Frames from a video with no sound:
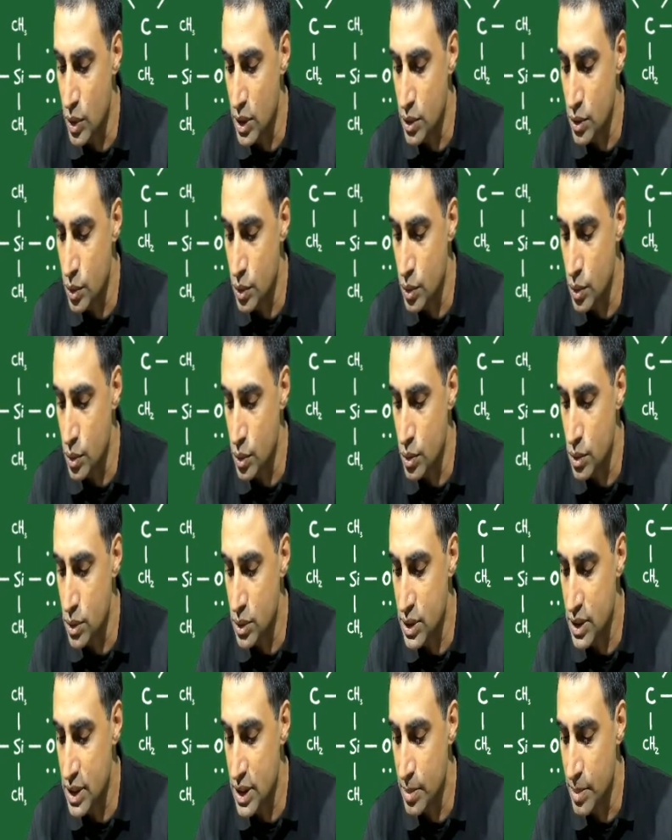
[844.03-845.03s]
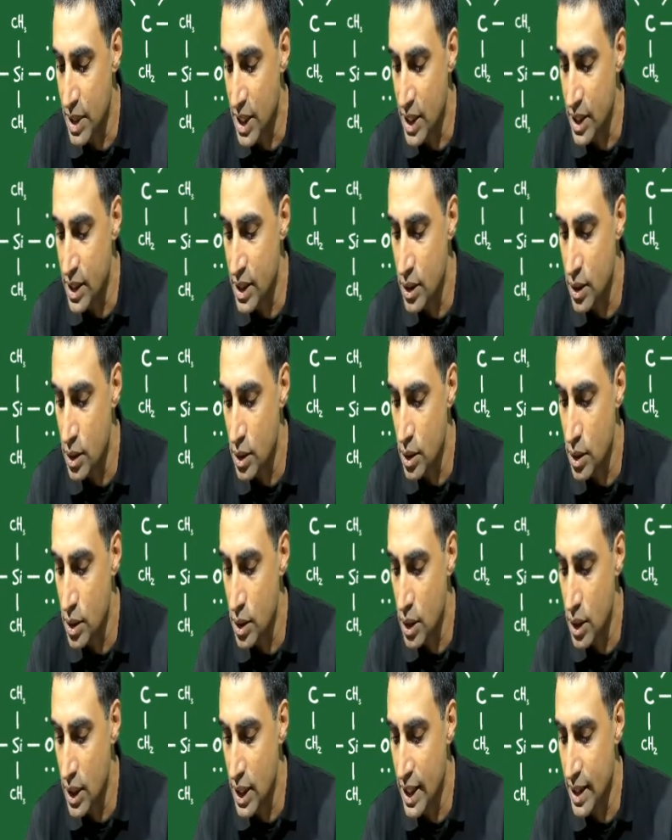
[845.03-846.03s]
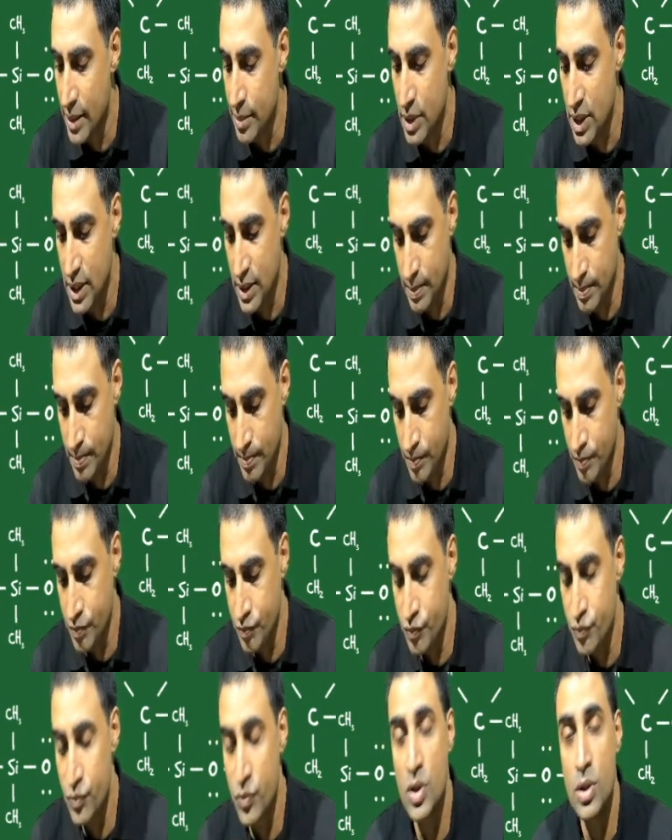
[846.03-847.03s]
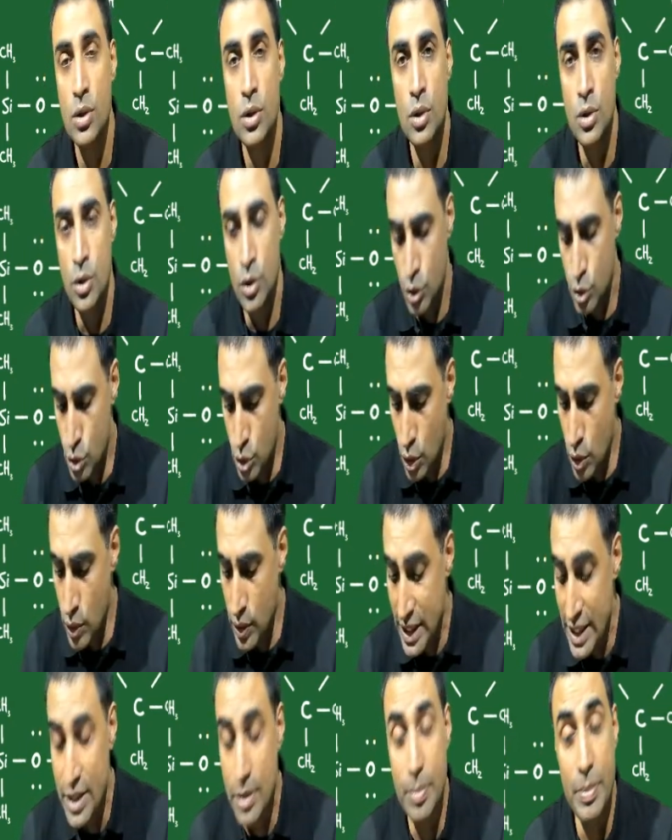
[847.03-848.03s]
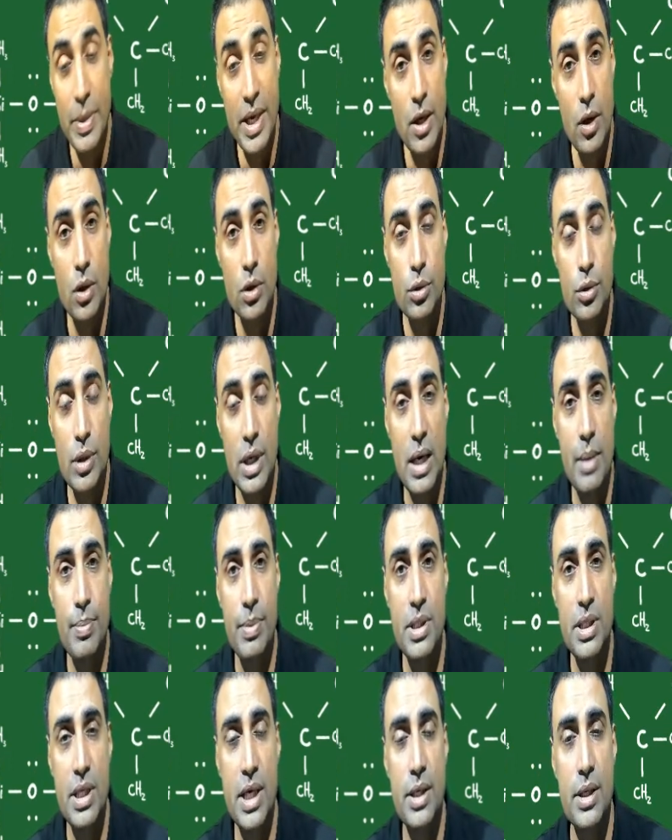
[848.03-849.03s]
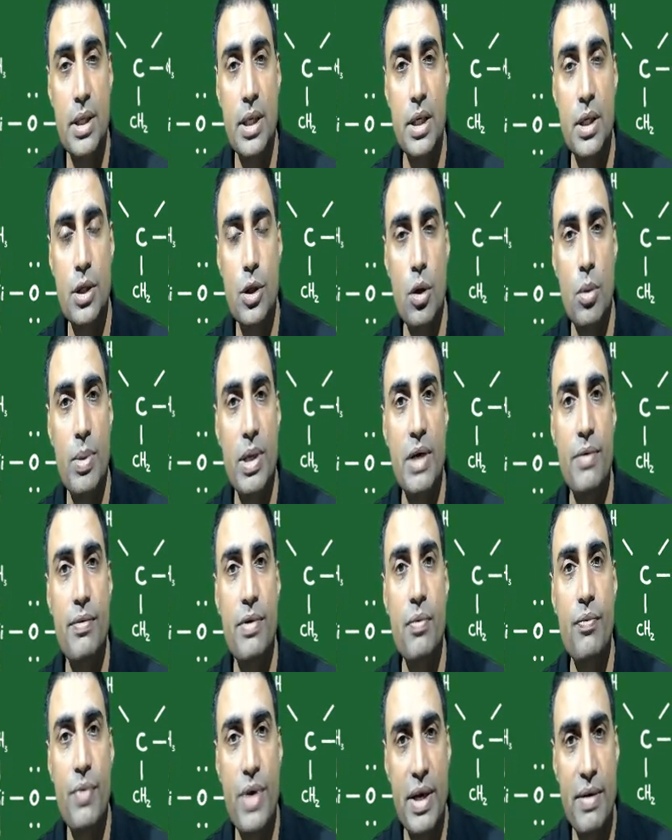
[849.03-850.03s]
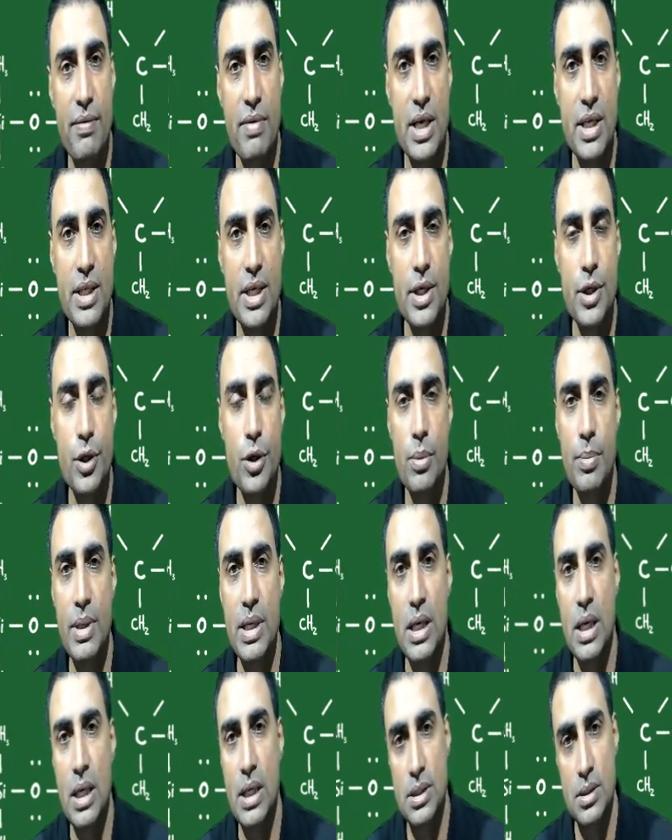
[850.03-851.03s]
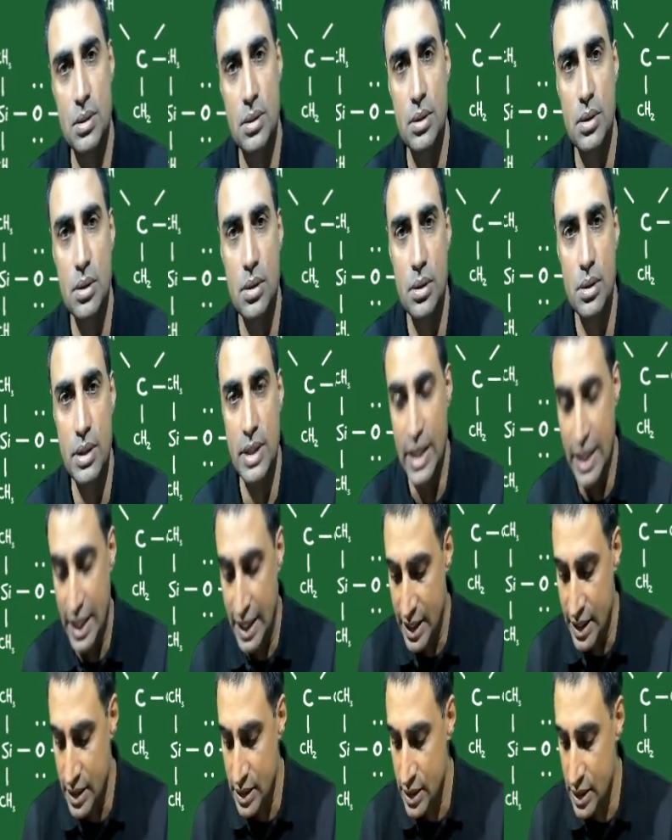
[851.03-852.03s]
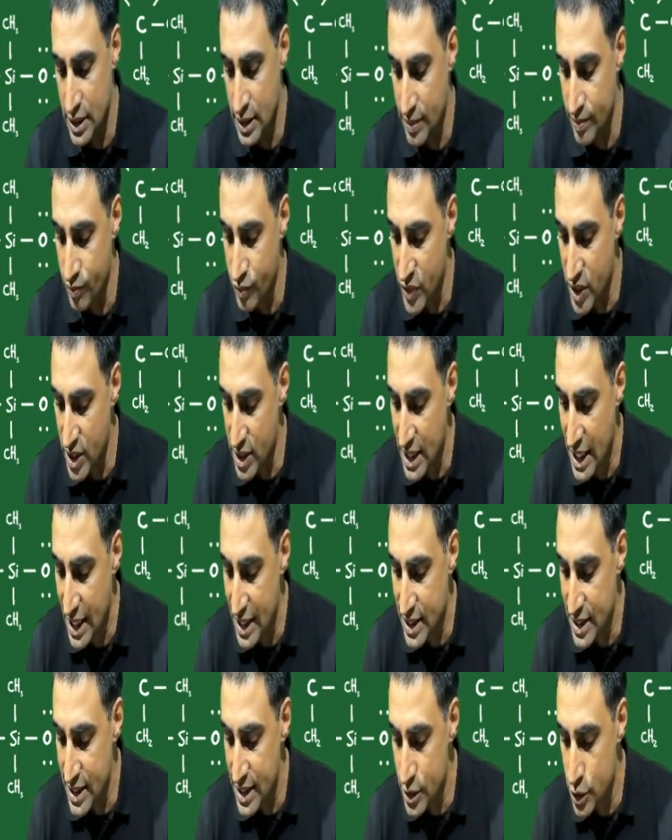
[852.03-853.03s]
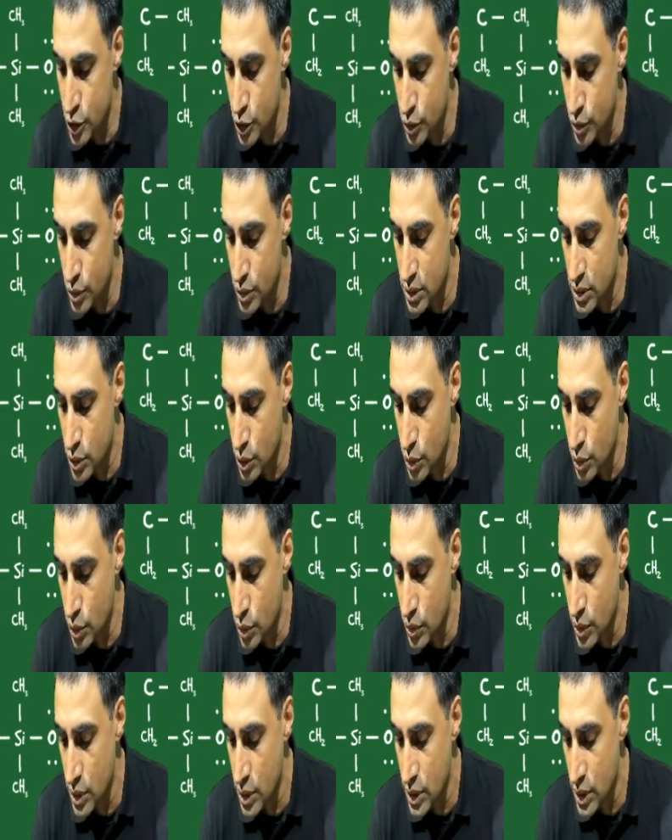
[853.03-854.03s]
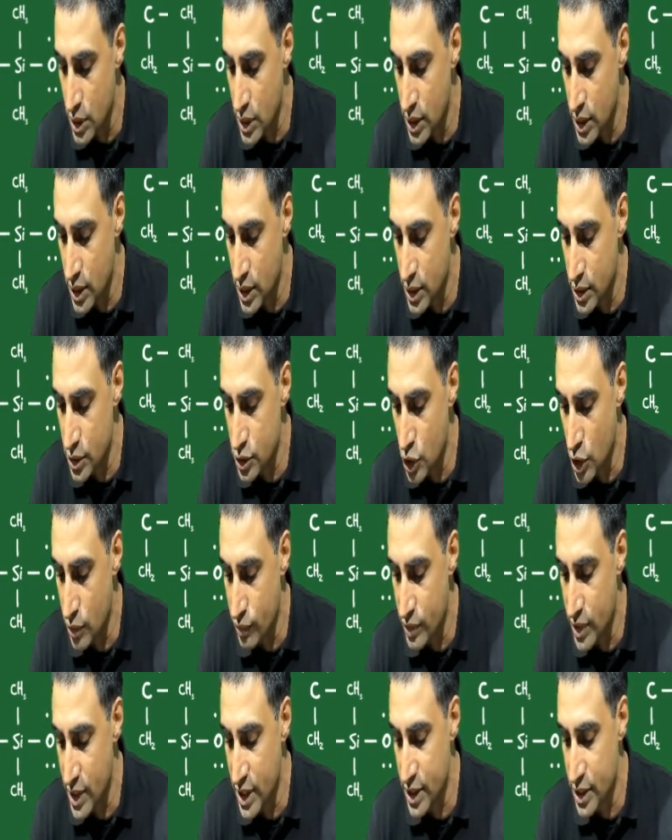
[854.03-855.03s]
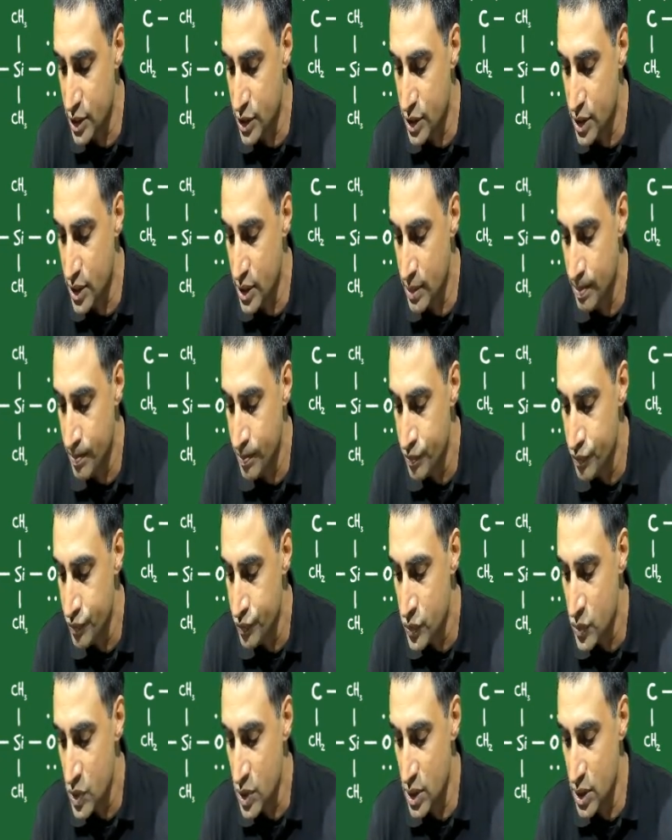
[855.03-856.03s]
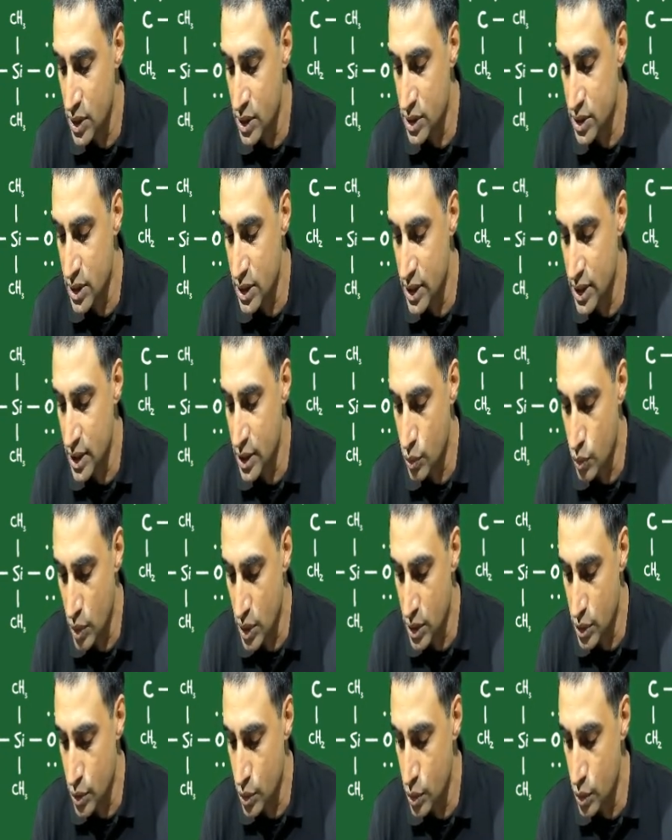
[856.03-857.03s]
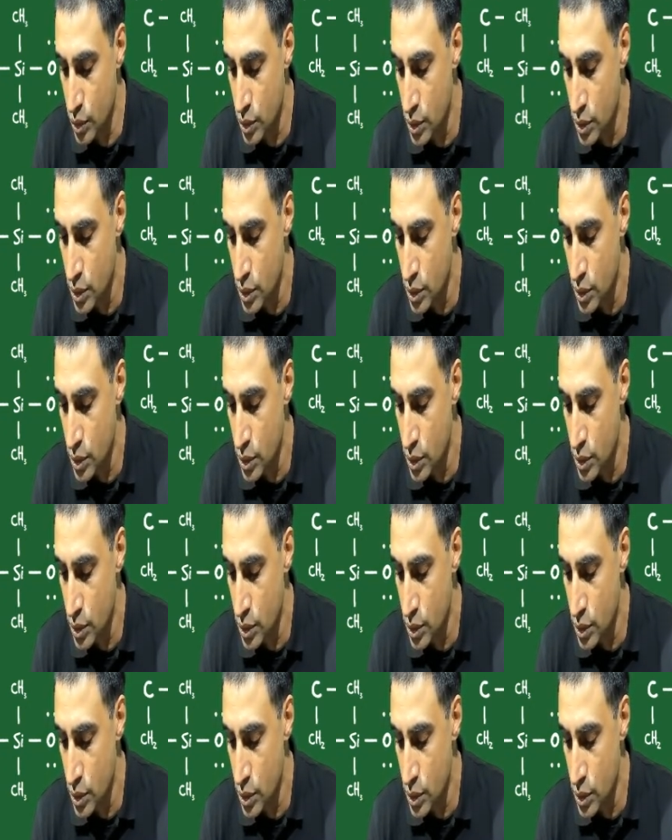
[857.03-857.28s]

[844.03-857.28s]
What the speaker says: to c by lambda. So it may also happen that you will be given wavelength and you have been asked the energy. In that case, you will do energy of radiation is equal to